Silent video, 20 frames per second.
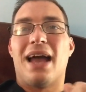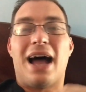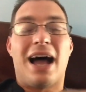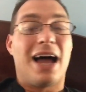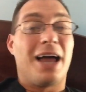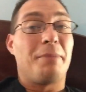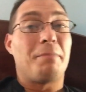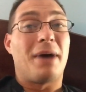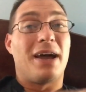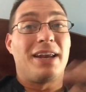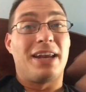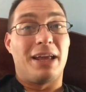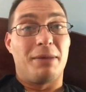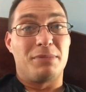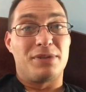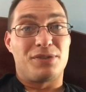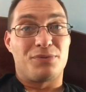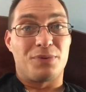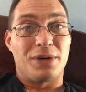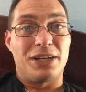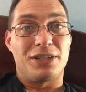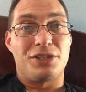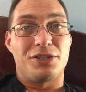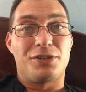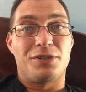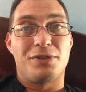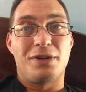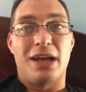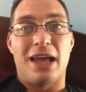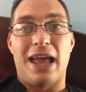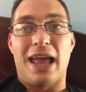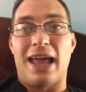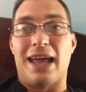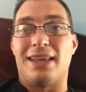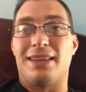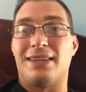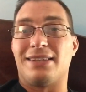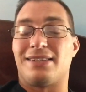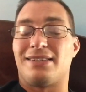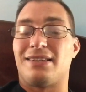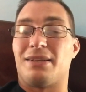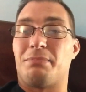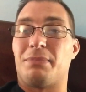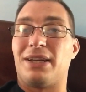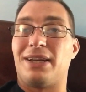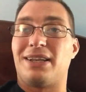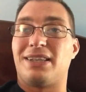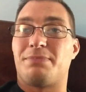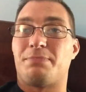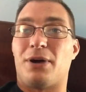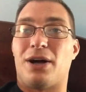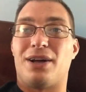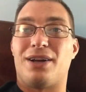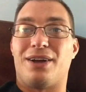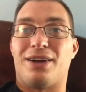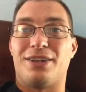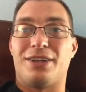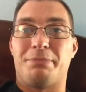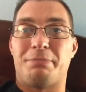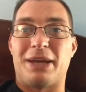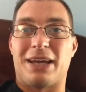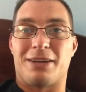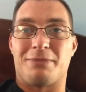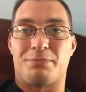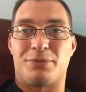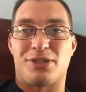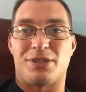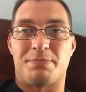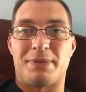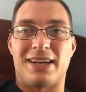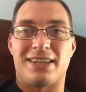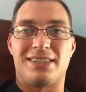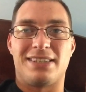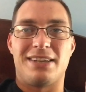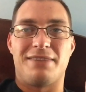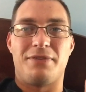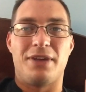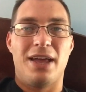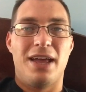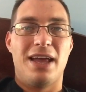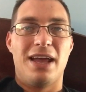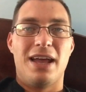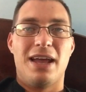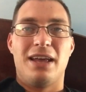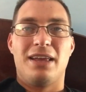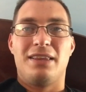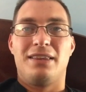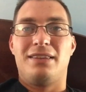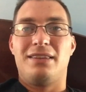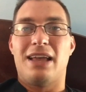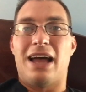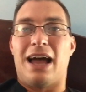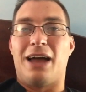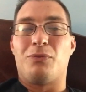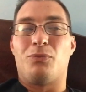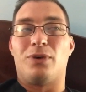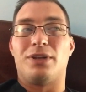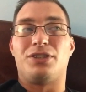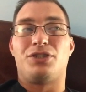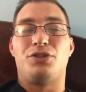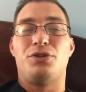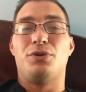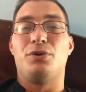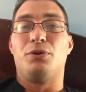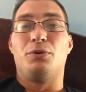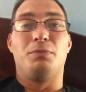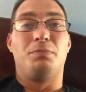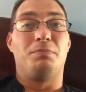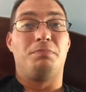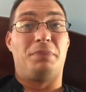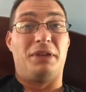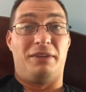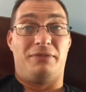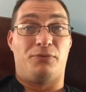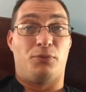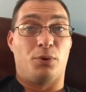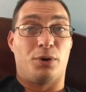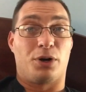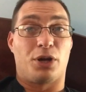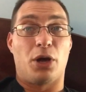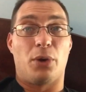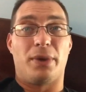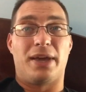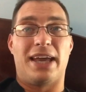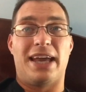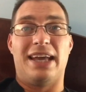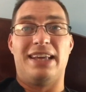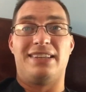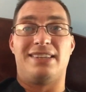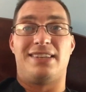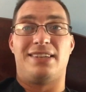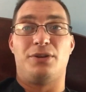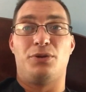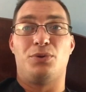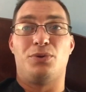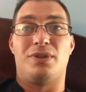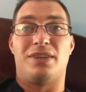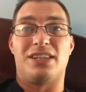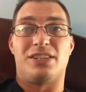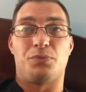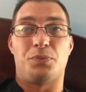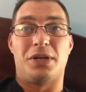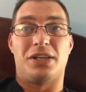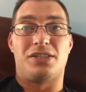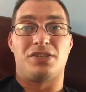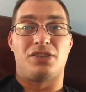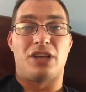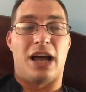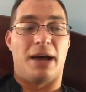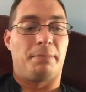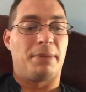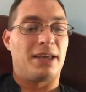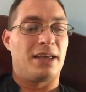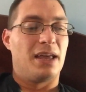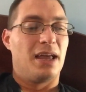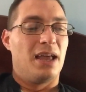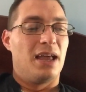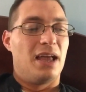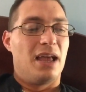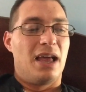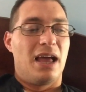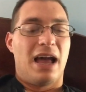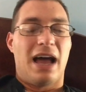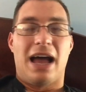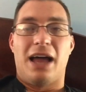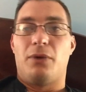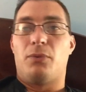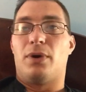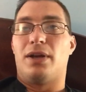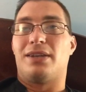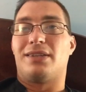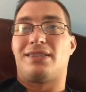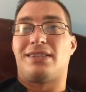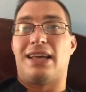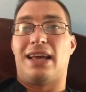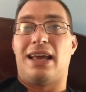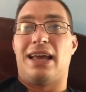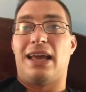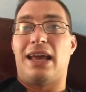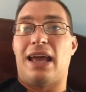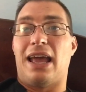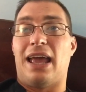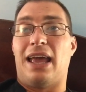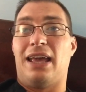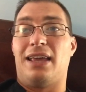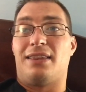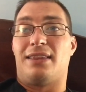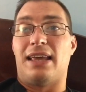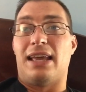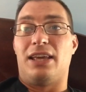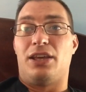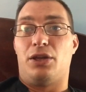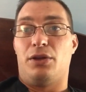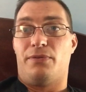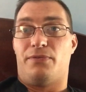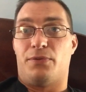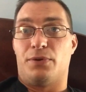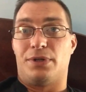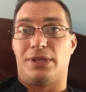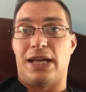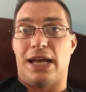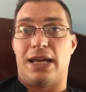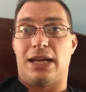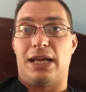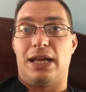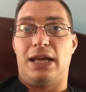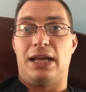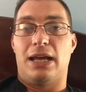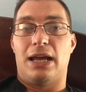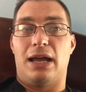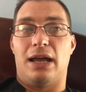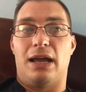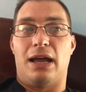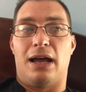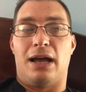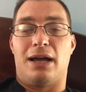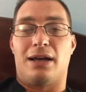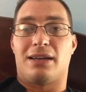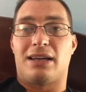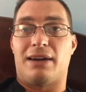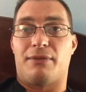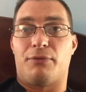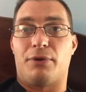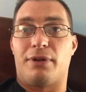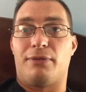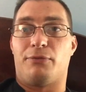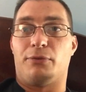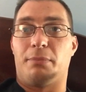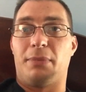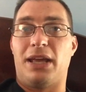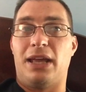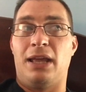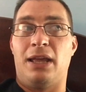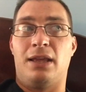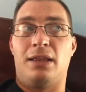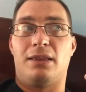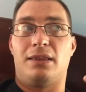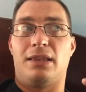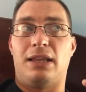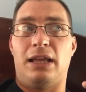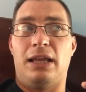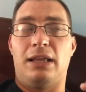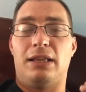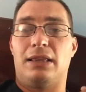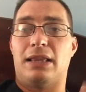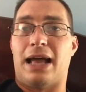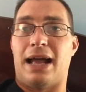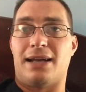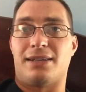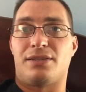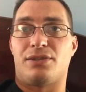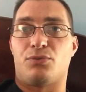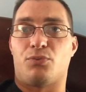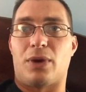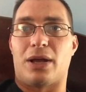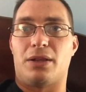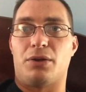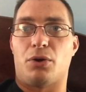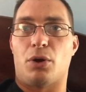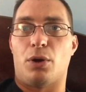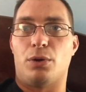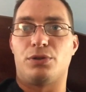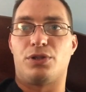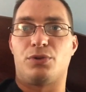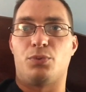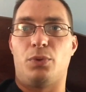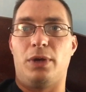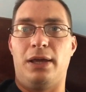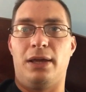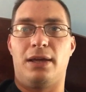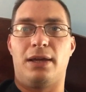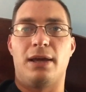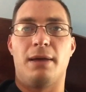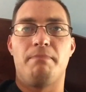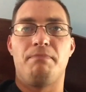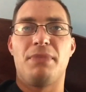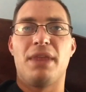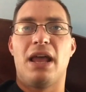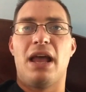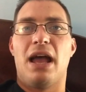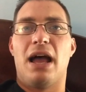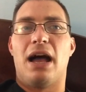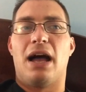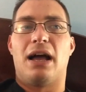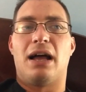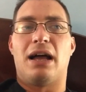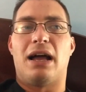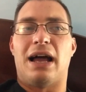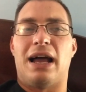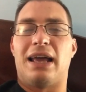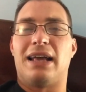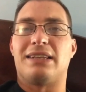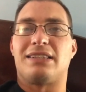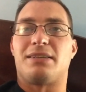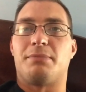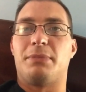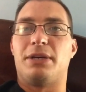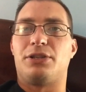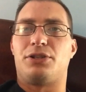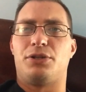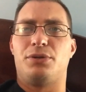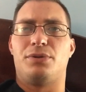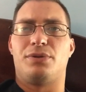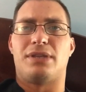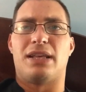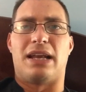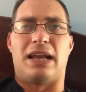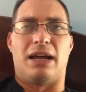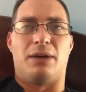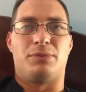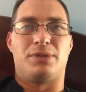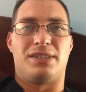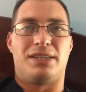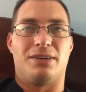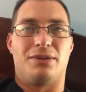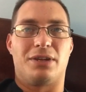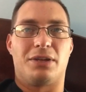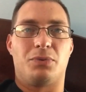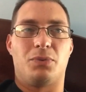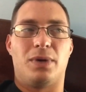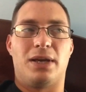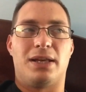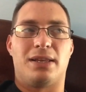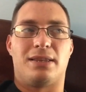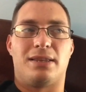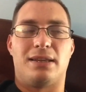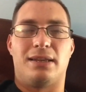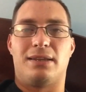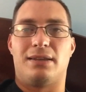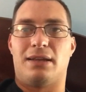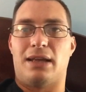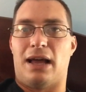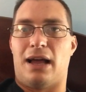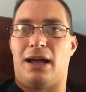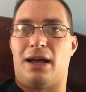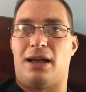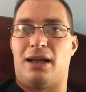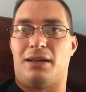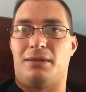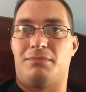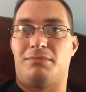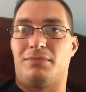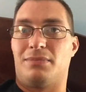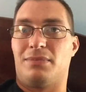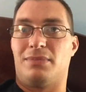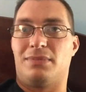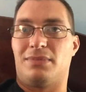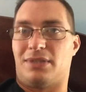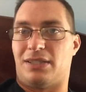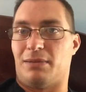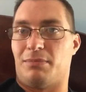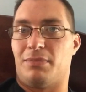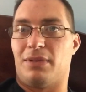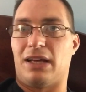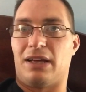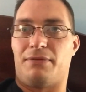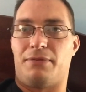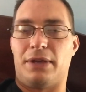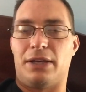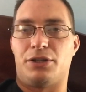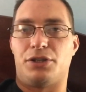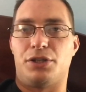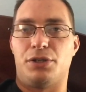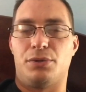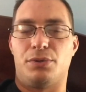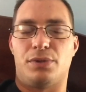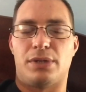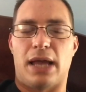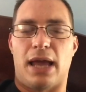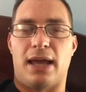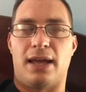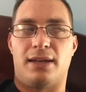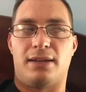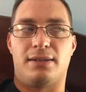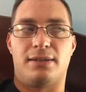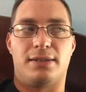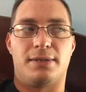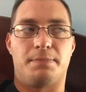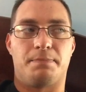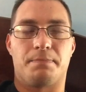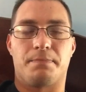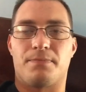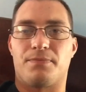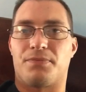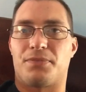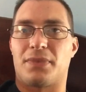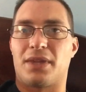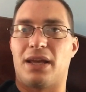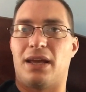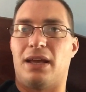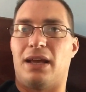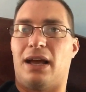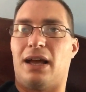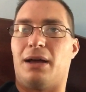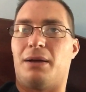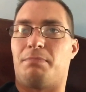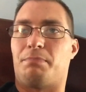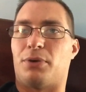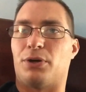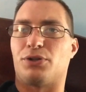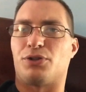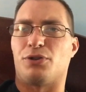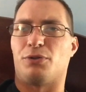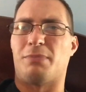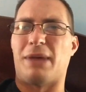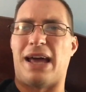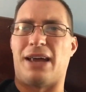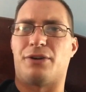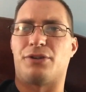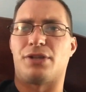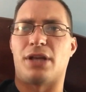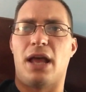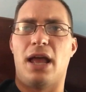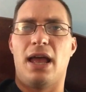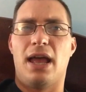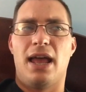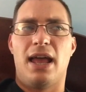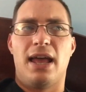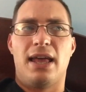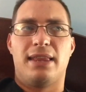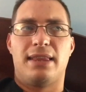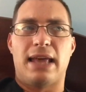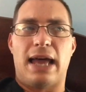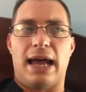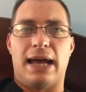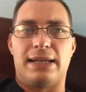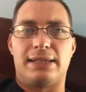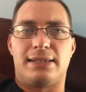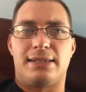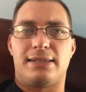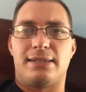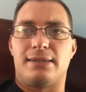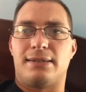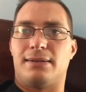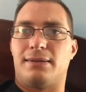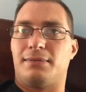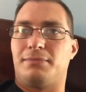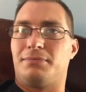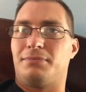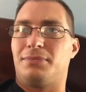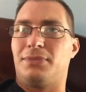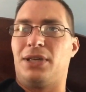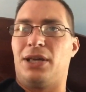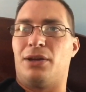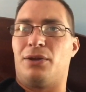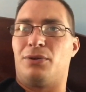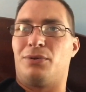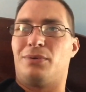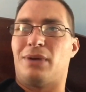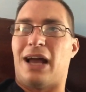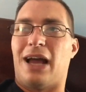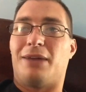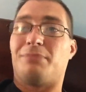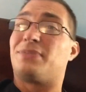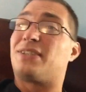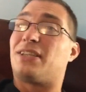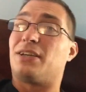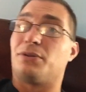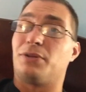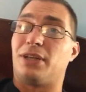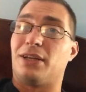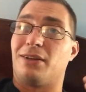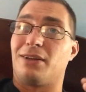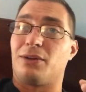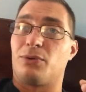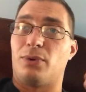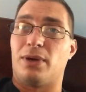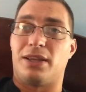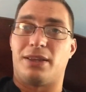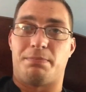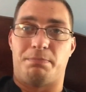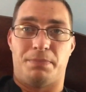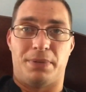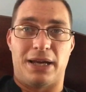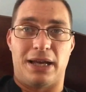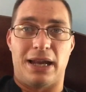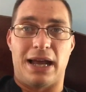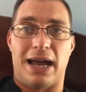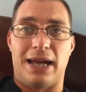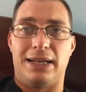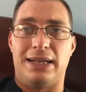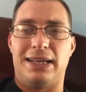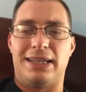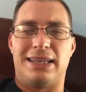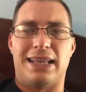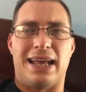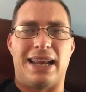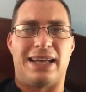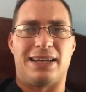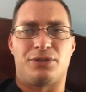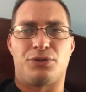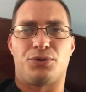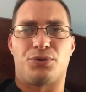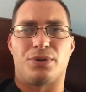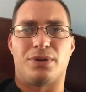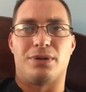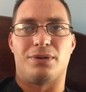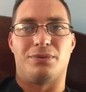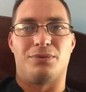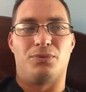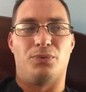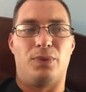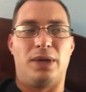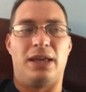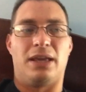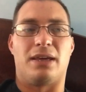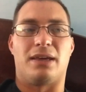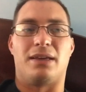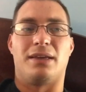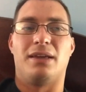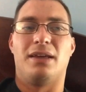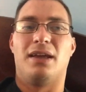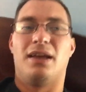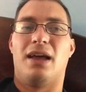Hi, my name is Rich, and this is the Monday Spot on The Pagan Perspective. I want to, before going into this week's topic, I want to say a thank you for Danny covering for me the last regular host week. I had some issues that I was dealing with, some life issues and personal matters that, you know, I'm still dealing with, but I need that extra week.